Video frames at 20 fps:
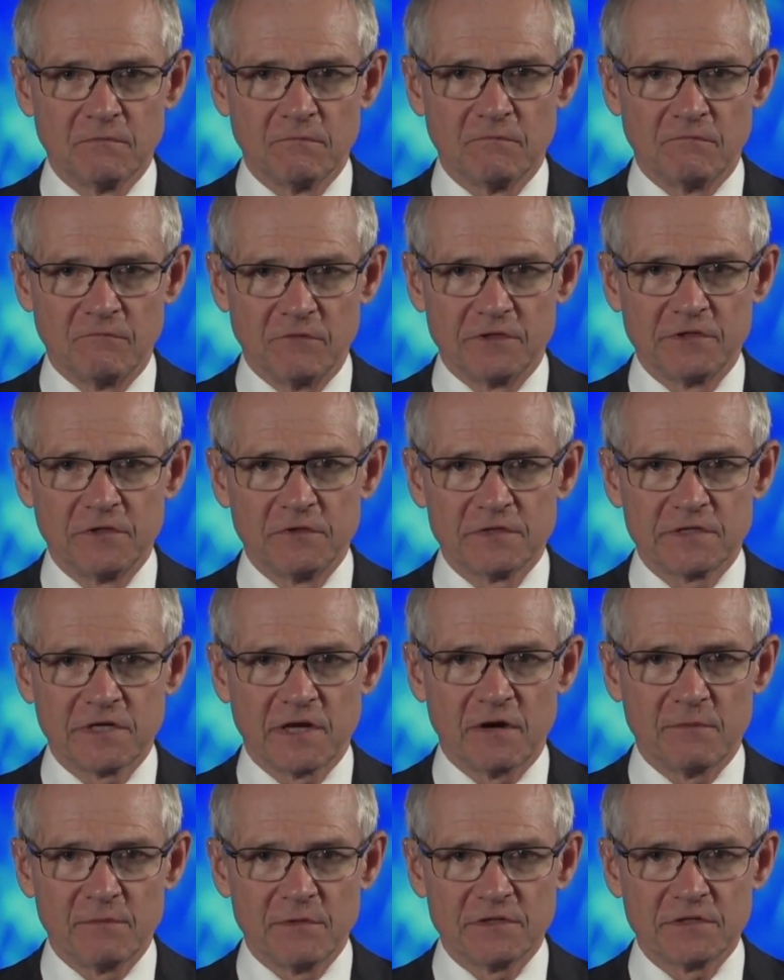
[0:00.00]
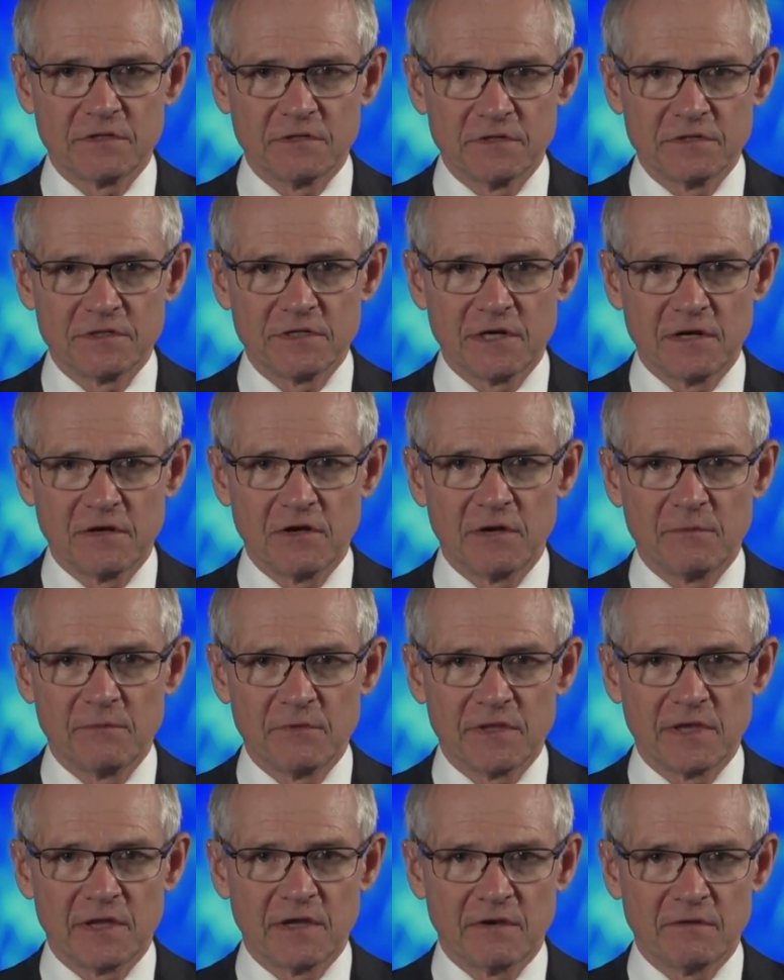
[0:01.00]
reduce our emissions in line
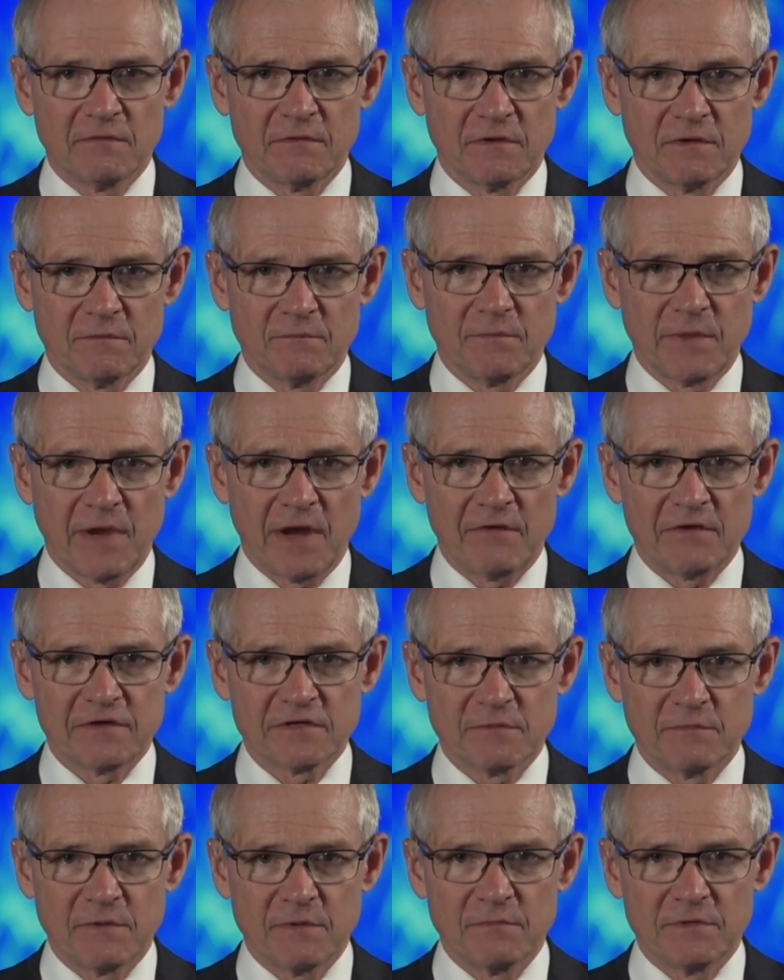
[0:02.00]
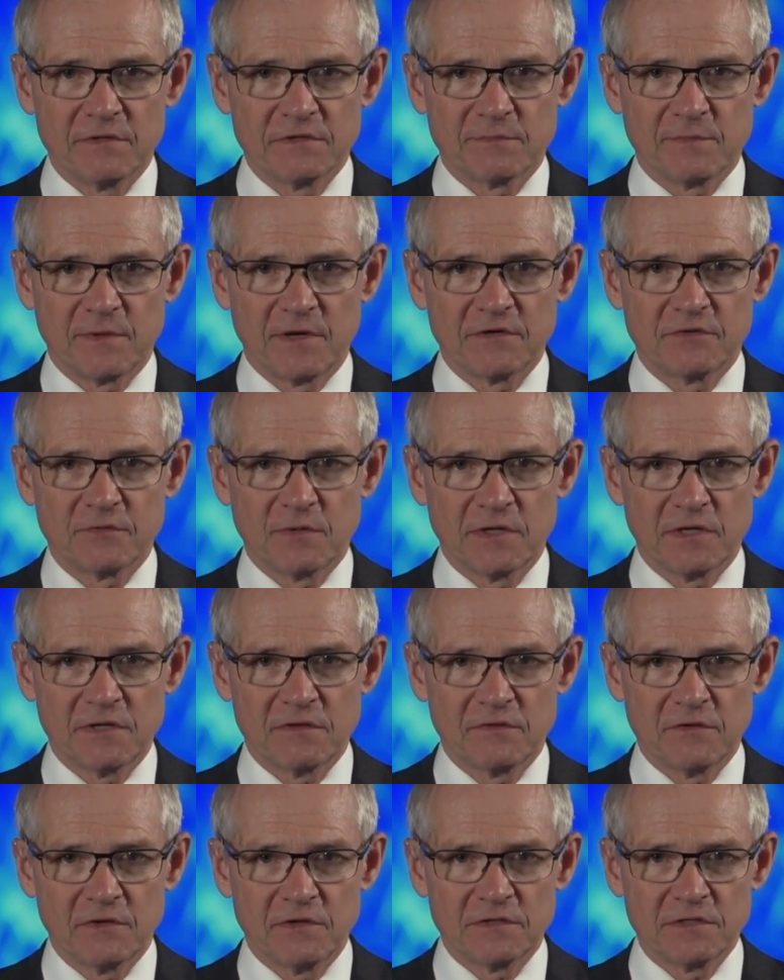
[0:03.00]
with our Paris commitments by
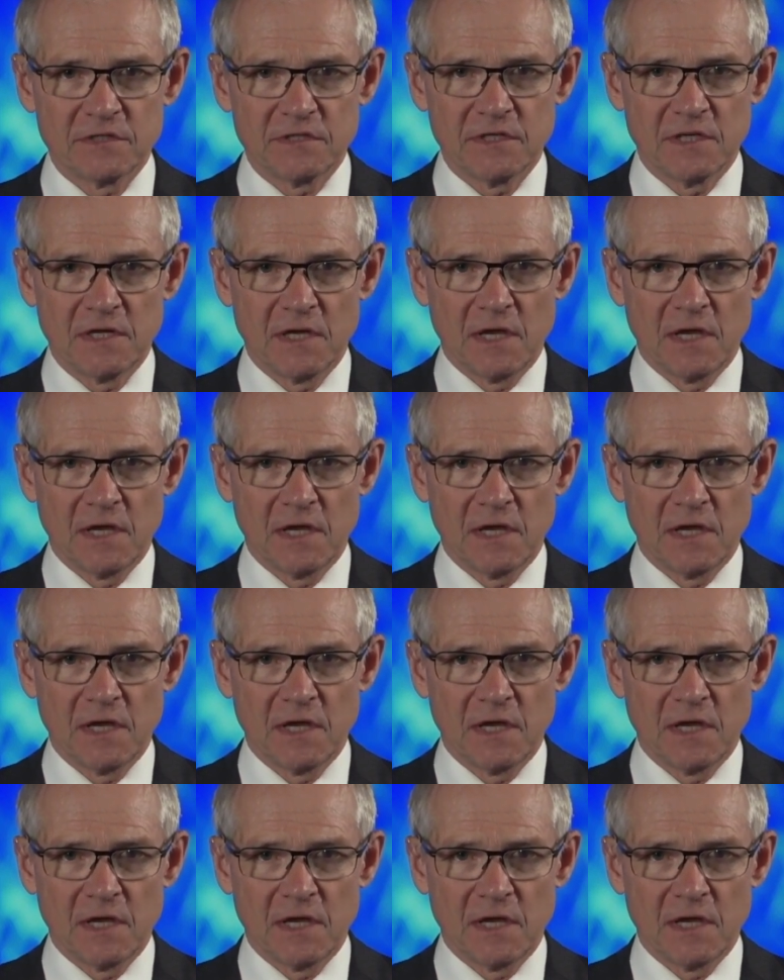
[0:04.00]
2030.